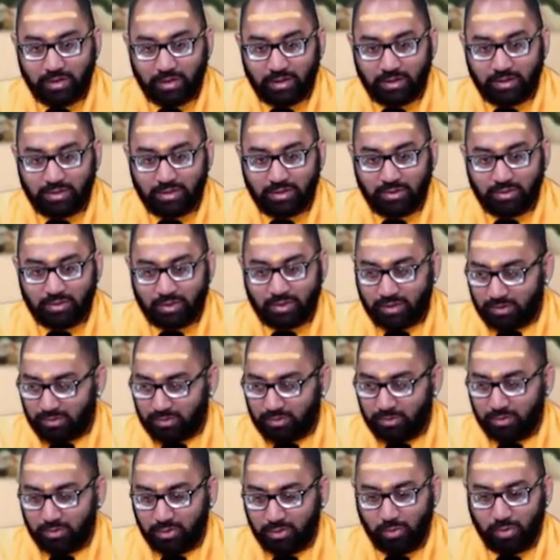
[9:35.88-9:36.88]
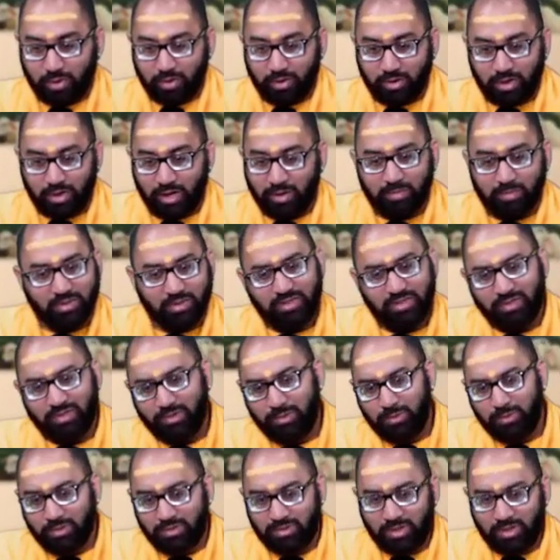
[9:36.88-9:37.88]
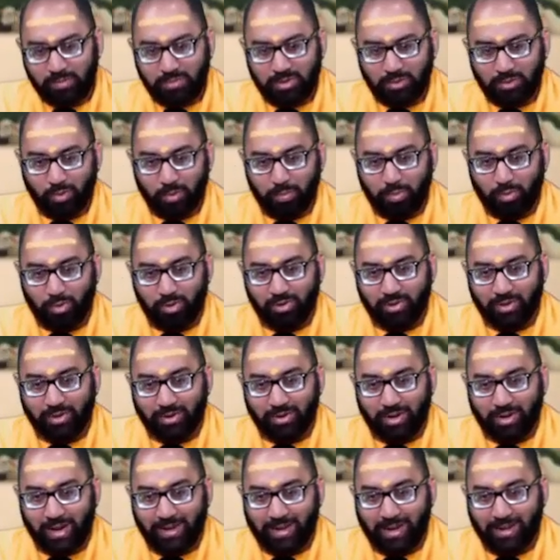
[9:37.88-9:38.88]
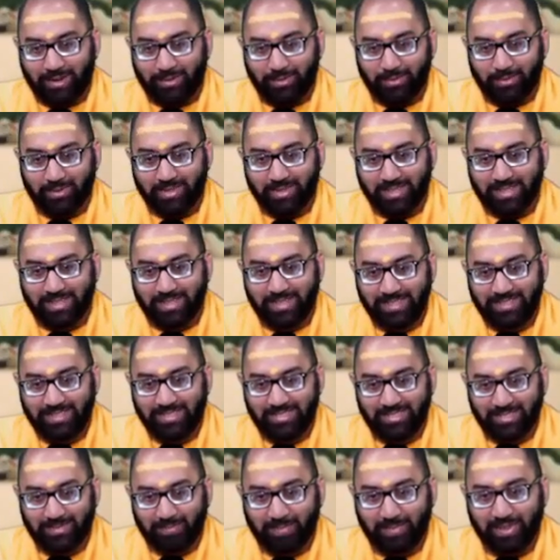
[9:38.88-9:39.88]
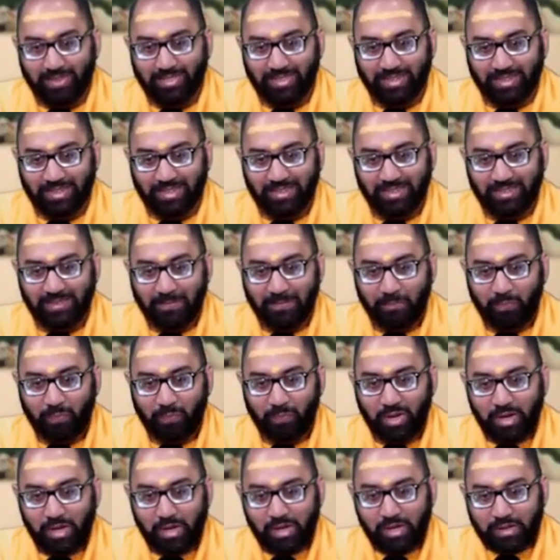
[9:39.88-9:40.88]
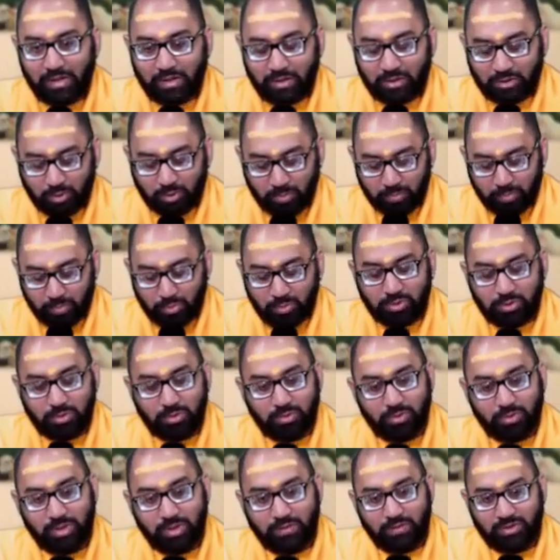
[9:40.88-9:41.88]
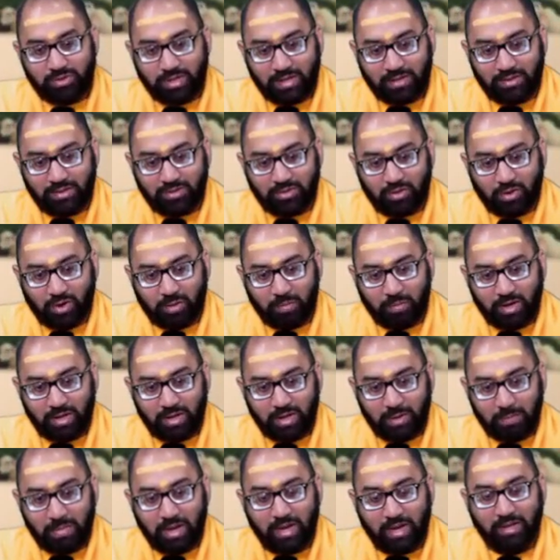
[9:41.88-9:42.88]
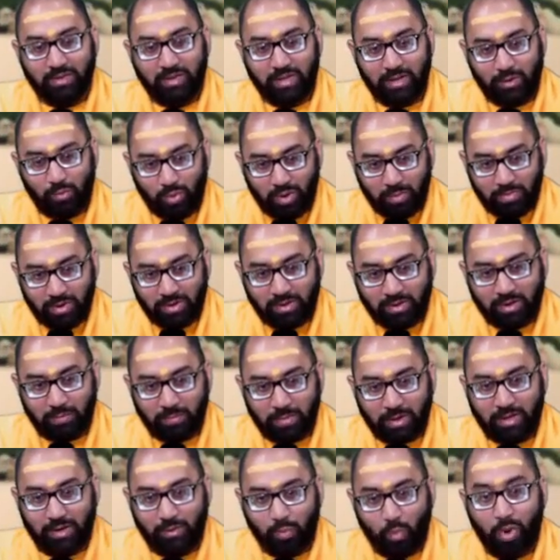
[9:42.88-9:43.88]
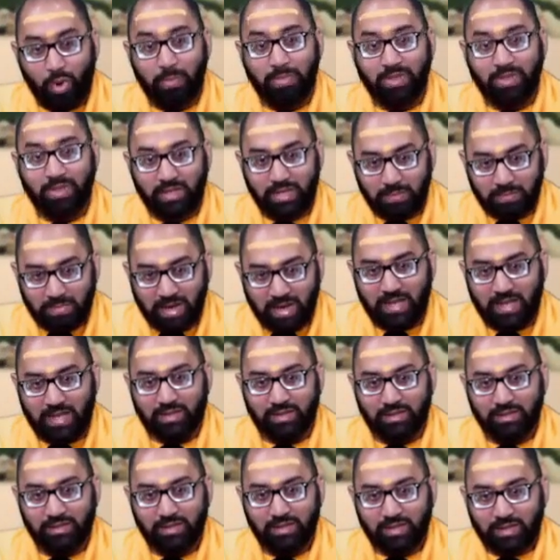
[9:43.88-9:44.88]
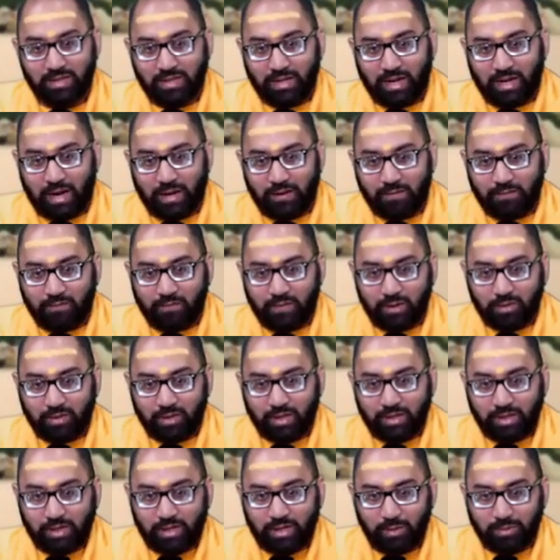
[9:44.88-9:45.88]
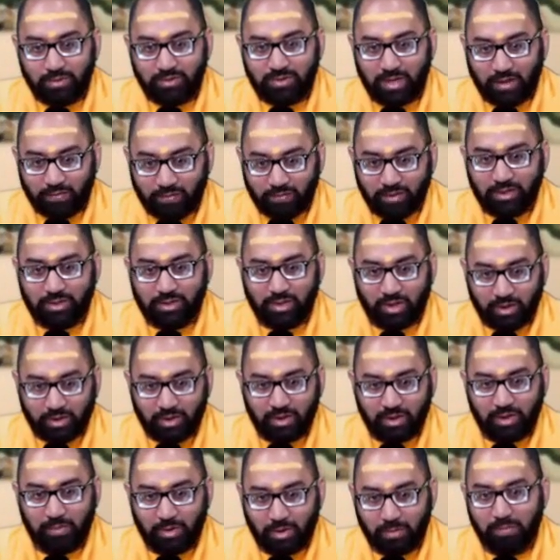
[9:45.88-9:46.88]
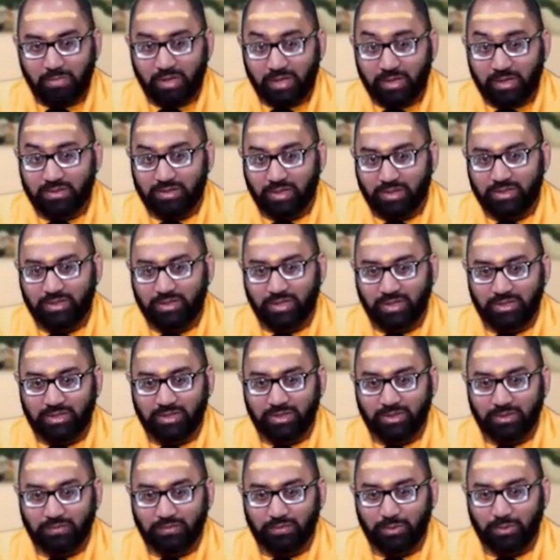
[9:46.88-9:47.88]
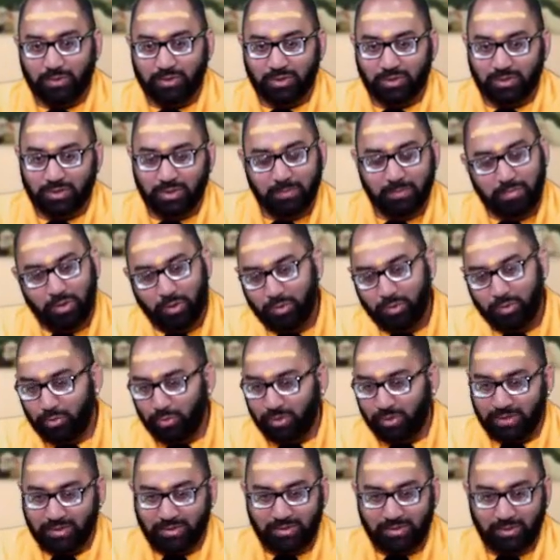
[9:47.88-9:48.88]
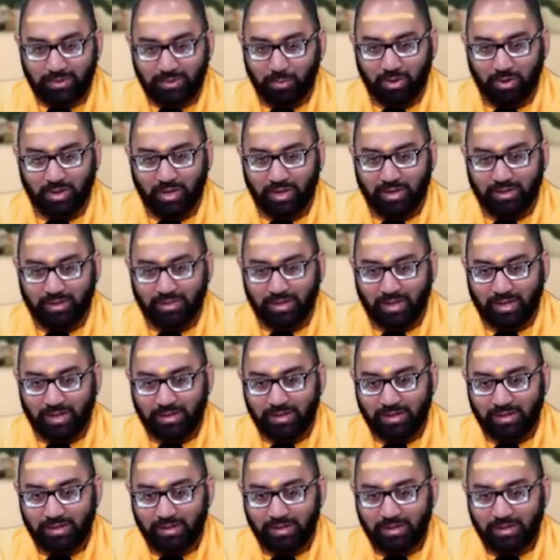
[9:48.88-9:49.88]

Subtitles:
And she'll say, dude, do you want to come? I'll say, no, you just give me the report later. I don't really, this isn't my thing. So when Puja Gurudev says there are many manly women and many womanly men, I feel like he was definitely talking about me and Sanjanaji in the future. In both ways, we're like that.